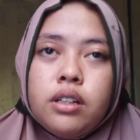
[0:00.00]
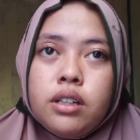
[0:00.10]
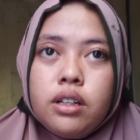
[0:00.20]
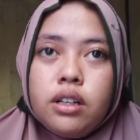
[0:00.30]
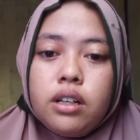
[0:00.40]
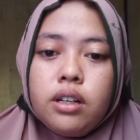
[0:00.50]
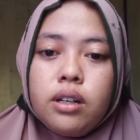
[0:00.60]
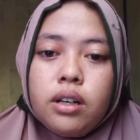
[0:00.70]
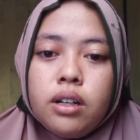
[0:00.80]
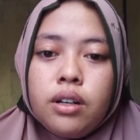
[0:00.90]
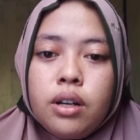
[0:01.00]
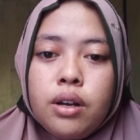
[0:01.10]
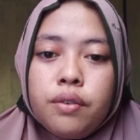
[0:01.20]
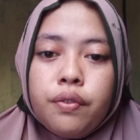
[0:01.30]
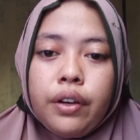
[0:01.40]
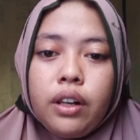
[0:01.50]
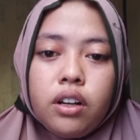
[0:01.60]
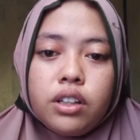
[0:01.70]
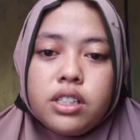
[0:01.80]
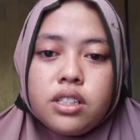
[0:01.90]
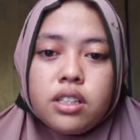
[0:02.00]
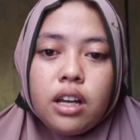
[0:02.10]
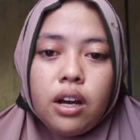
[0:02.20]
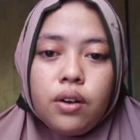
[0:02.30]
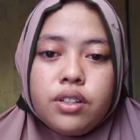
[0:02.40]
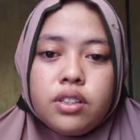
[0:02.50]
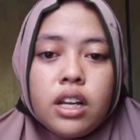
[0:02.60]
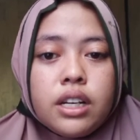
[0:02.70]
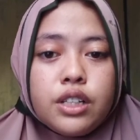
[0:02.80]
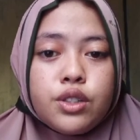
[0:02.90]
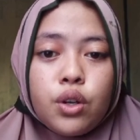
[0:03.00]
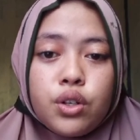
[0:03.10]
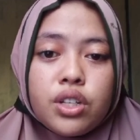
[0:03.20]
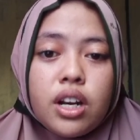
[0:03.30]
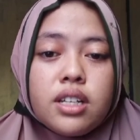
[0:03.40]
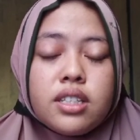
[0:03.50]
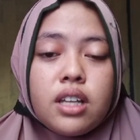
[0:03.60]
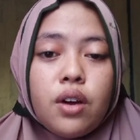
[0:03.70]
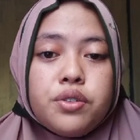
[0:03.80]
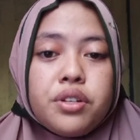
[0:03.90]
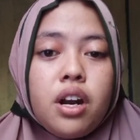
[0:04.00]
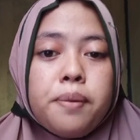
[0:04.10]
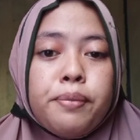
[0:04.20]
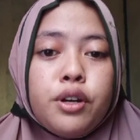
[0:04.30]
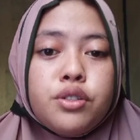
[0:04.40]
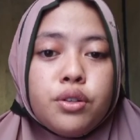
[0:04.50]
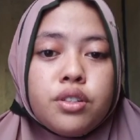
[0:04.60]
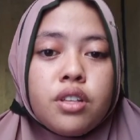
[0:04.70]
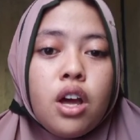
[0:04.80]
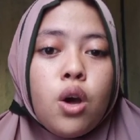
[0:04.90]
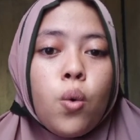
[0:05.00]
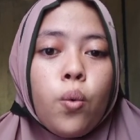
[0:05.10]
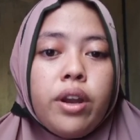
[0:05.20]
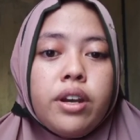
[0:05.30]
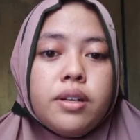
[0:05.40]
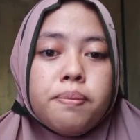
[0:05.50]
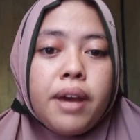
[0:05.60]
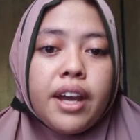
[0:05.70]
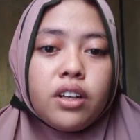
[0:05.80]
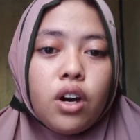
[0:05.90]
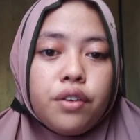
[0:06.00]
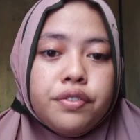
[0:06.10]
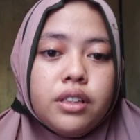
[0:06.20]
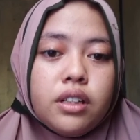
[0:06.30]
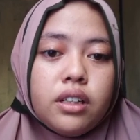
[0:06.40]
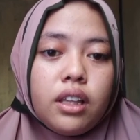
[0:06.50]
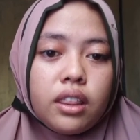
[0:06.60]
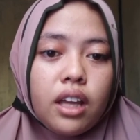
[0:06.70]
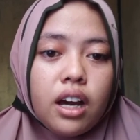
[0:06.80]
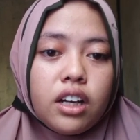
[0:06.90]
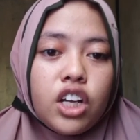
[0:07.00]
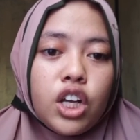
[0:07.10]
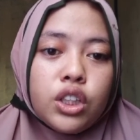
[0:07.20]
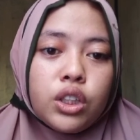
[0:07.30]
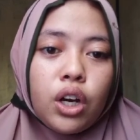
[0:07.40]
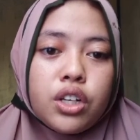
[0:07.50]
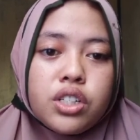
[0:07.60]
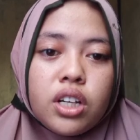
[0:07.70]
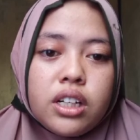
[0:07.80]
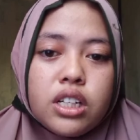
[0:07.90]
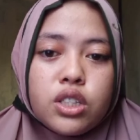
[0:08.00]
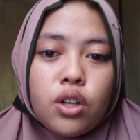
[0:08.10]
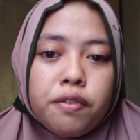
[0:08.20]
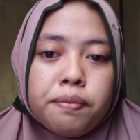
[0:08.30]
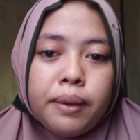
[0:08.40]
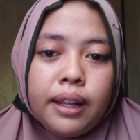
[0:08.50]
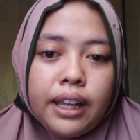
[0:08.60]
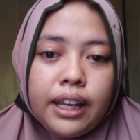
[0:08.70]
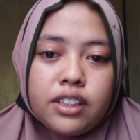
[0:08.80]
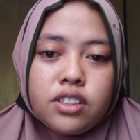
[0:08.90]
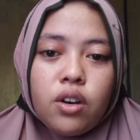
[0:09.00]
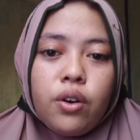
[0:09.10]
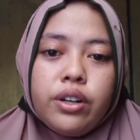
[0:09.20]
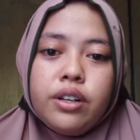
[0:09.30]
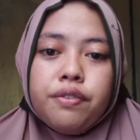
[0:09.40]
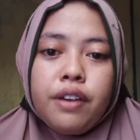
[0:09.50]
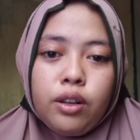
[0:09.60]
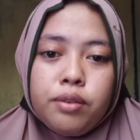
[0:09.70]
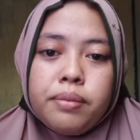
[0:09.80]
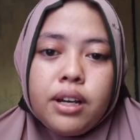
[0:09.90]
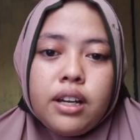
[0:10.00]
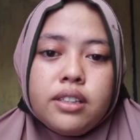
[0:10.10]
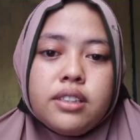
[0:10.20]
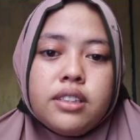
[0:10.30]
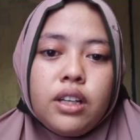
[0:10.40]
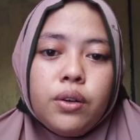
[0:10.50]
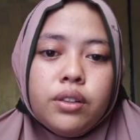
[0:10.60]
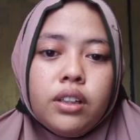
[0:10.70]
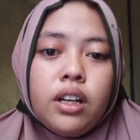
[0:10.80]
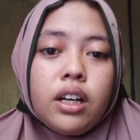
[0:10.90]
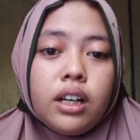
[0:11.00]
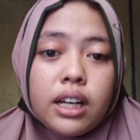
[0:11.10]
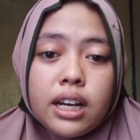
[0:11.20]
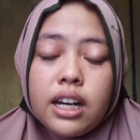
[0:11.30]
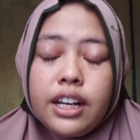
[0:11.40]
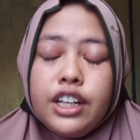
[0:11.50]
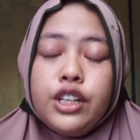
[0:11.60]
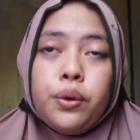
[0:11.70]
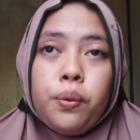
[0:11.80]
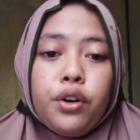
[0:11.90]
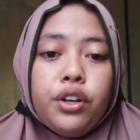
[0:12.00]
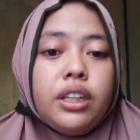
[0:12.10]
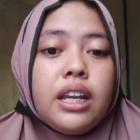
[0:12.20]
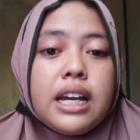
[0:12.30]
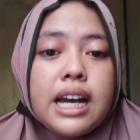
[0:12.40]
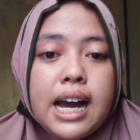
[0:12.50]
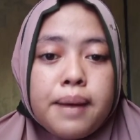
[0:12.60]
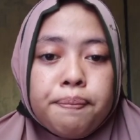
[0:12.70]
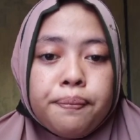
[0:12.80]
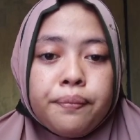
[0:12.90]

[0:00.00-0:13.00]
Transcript: The velar sounds, these consonant sounds are produced when the back of the tongue touch the soft palate or the velum, as sound k in the word cup,